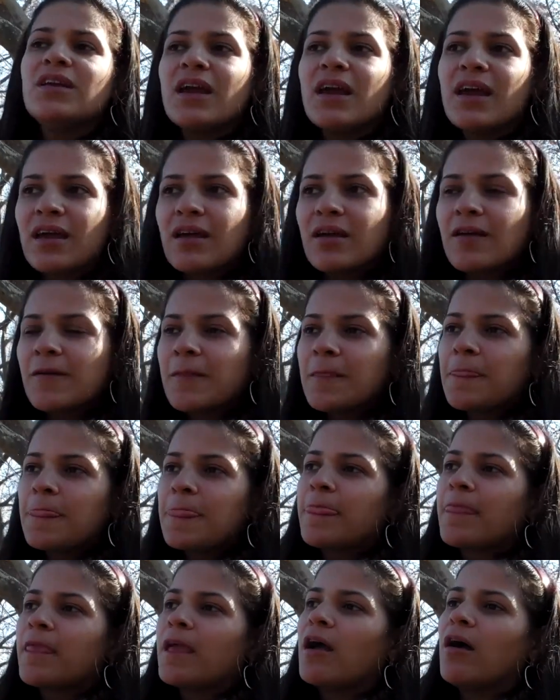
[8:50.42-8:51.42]
Knew. Yeah.
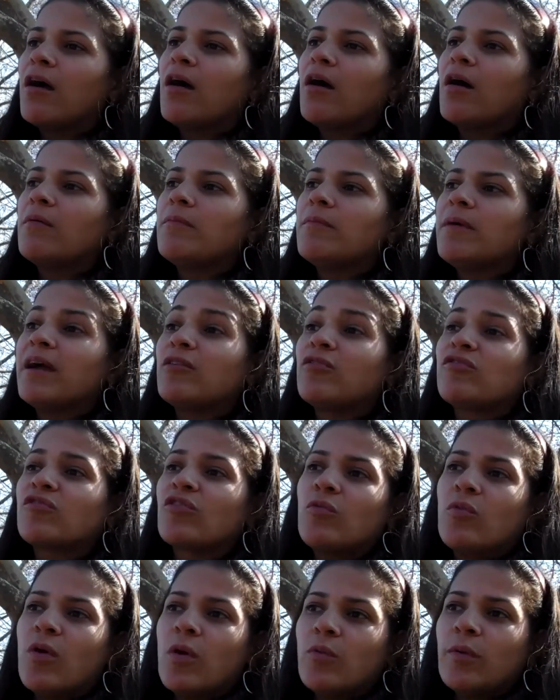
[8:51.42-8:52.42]
Uh-huh. And
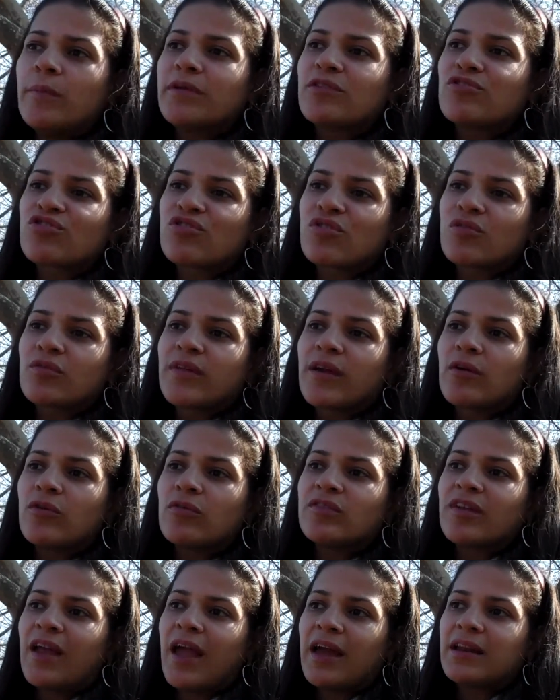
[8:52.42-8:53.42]
also a one-woman show that
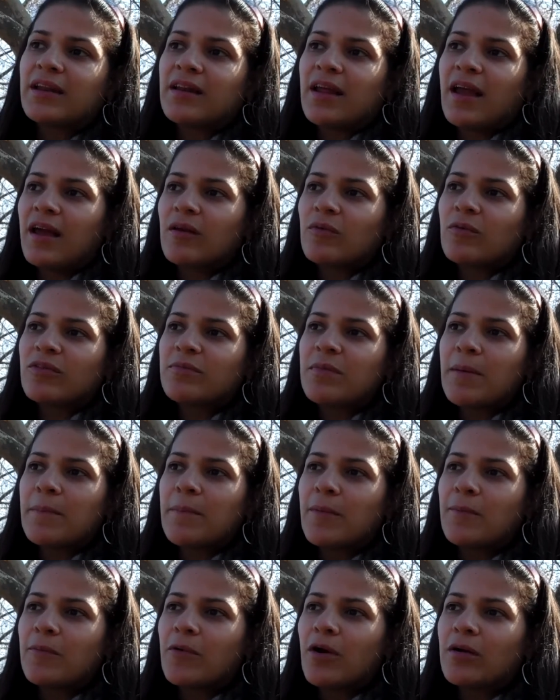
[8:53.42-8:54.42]
goes hand in hand with my
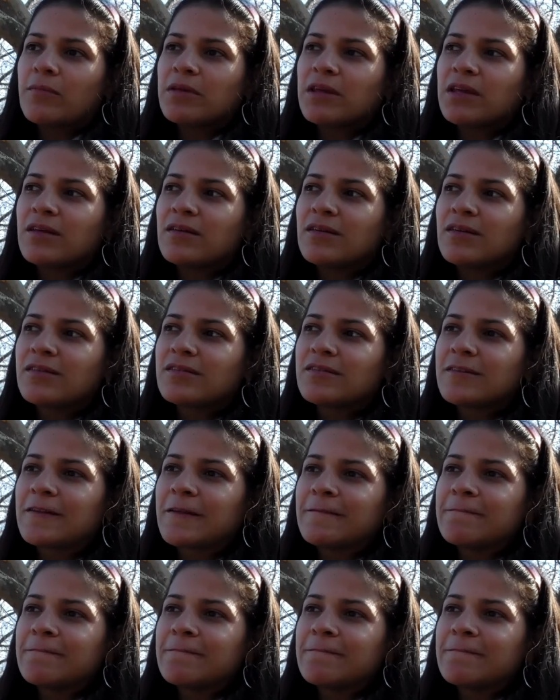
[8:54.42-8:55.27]
memoir because